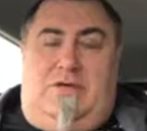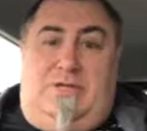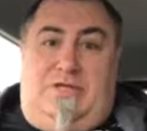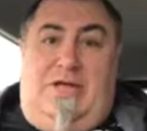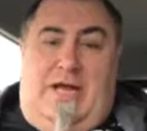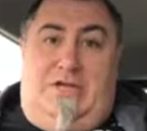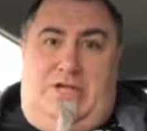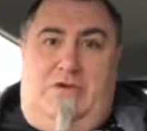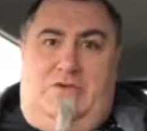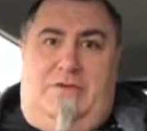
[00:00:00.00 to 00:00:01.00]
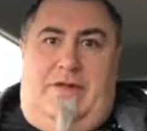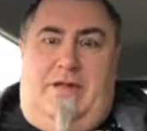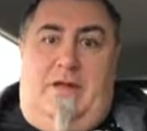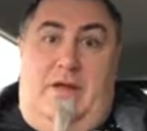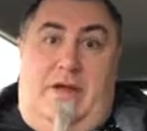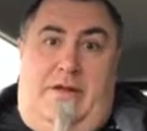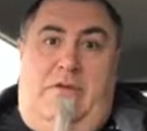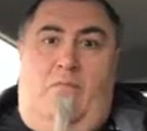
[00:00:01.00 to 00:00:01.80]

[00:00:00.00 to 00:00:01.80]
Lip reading: to us that she had children there, and